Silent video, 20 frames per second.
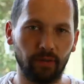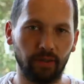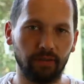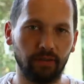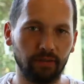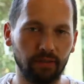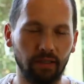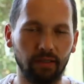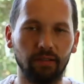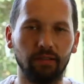
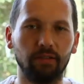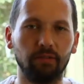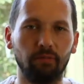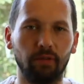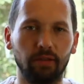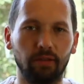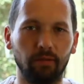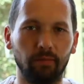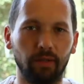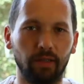practice at least
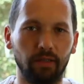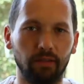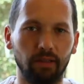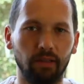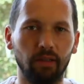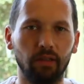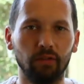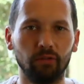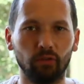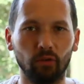20 minutes.
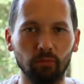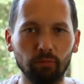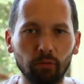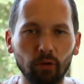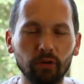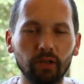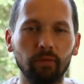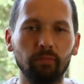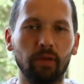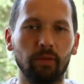So
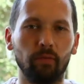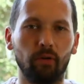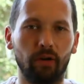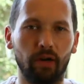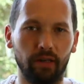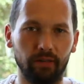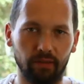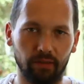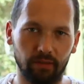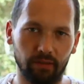body
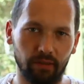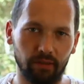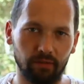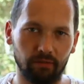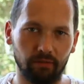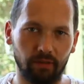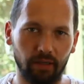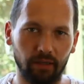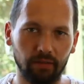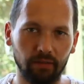memorizing that,
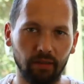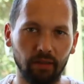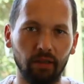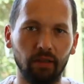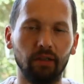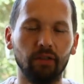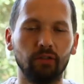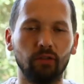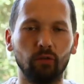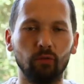right?
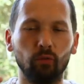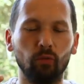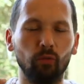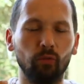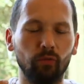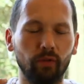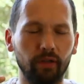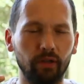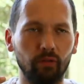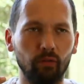So
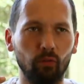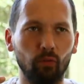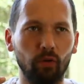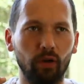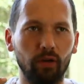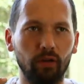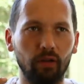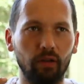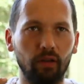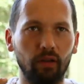
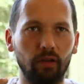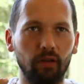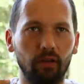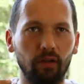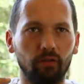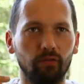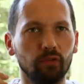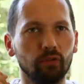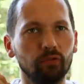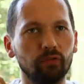
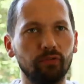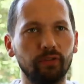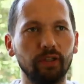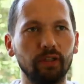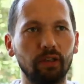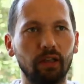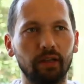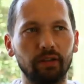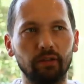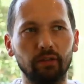if you feel
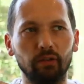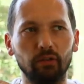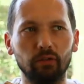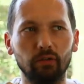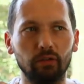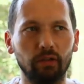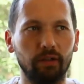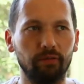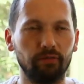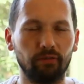like you
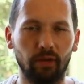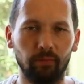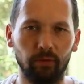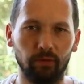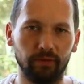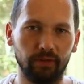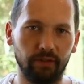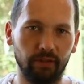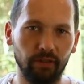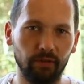don't have trouble
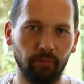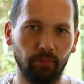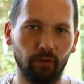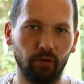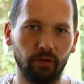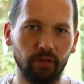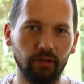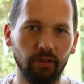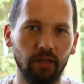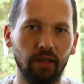with this
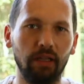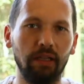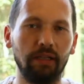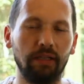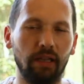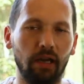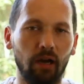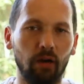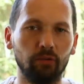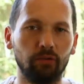point,
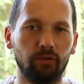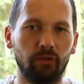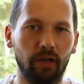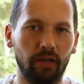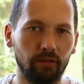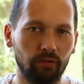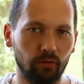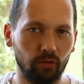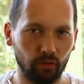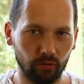now try
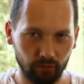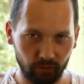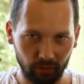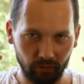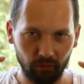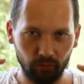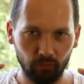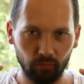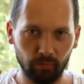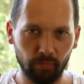to
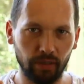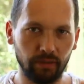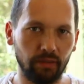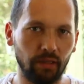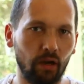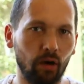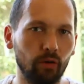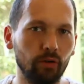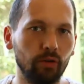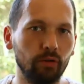continue, but
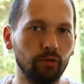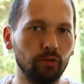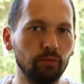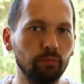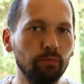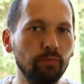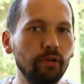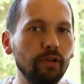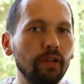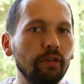now you
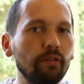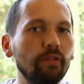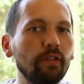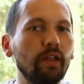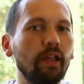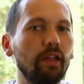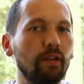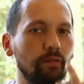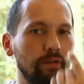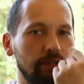breathe
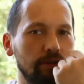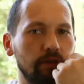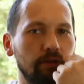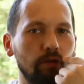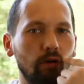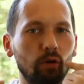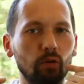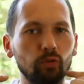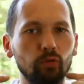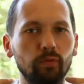in with the
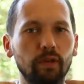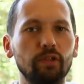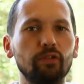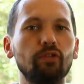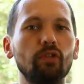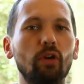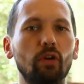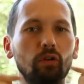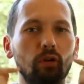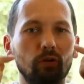nose when
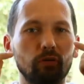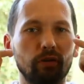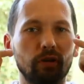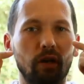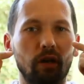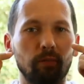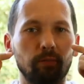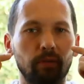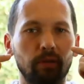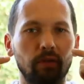jaw goes
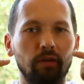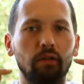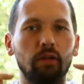up.